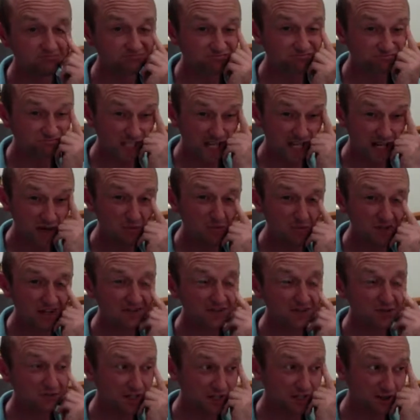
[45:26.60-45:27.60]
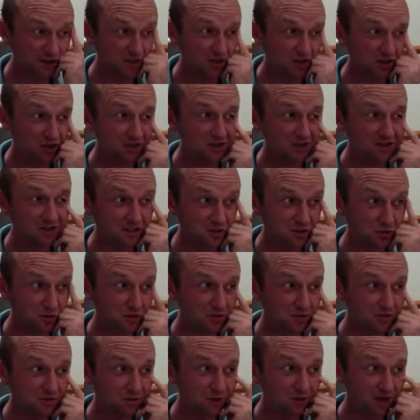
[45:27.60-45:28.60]
Yeah, we might have to raid the chocolate
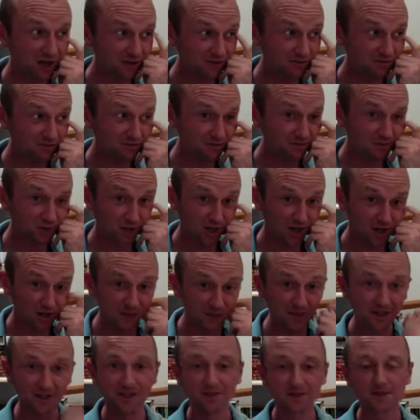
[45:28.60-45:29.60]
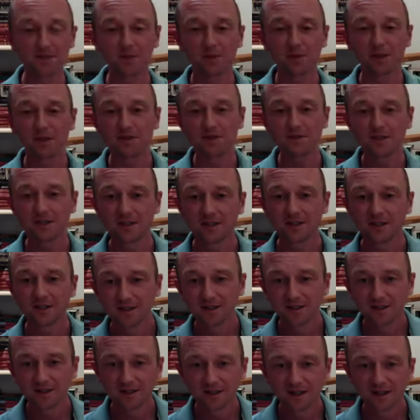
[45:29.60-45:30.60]
store quite a bit, I suppose.
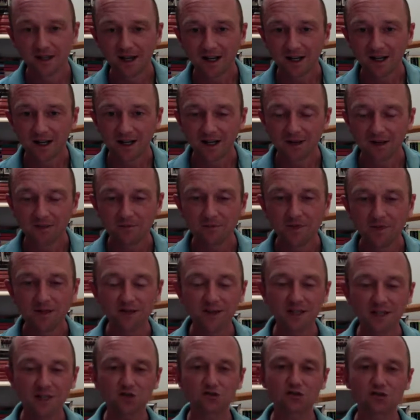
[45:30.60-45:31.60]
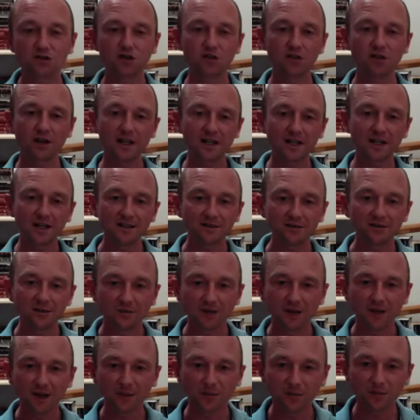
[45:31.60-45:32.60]
Bit of extra training
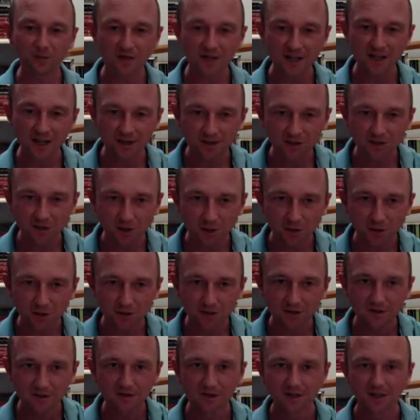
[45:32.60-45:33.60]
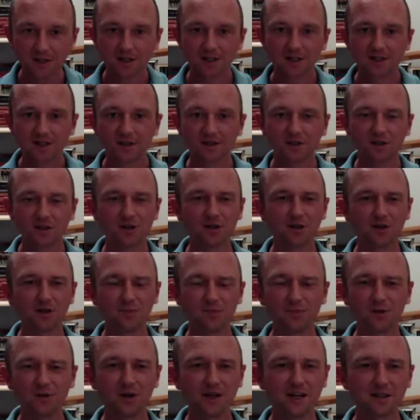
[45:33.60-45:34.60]
from the Humphreys household. God,
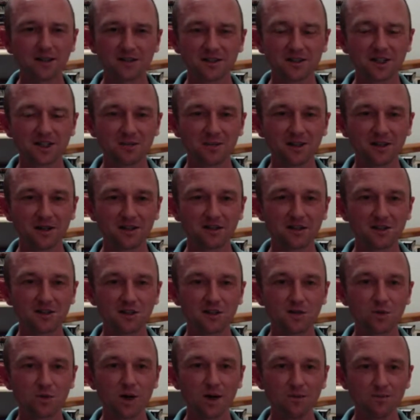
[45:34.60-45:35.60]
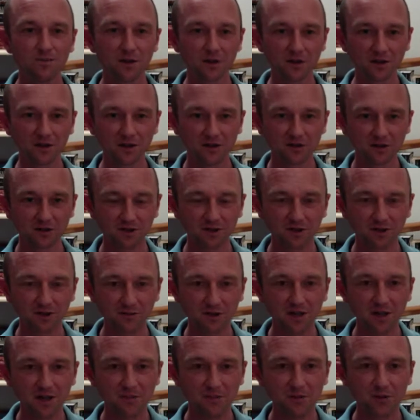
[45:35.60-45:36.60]
your house is going to be like a sweatbox. You've got
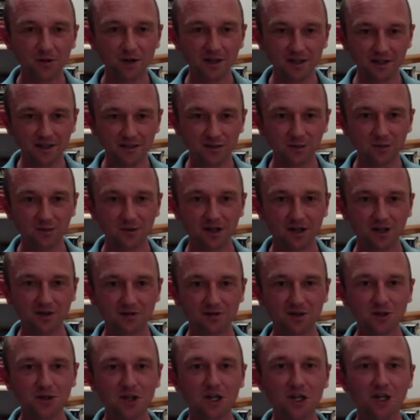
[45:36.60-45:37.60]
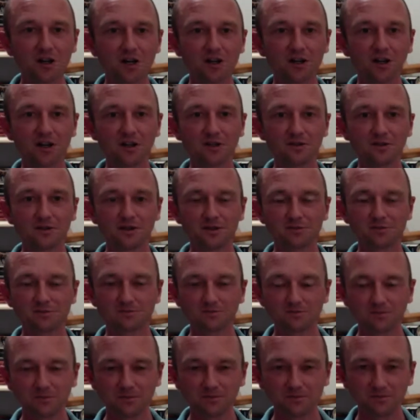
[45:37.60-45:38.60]
3 boys all kind of doing ergos
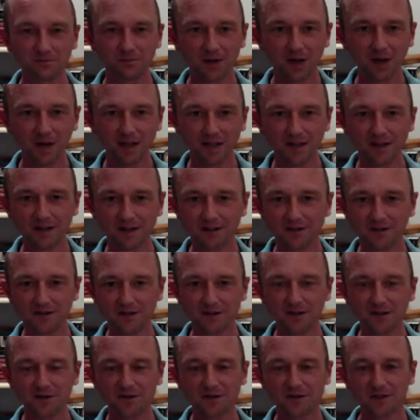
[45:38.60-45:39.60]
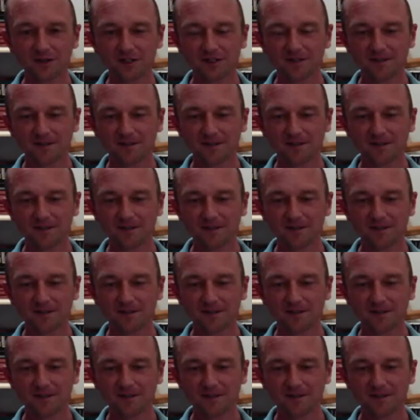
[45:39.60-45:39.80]
and biking and stuff.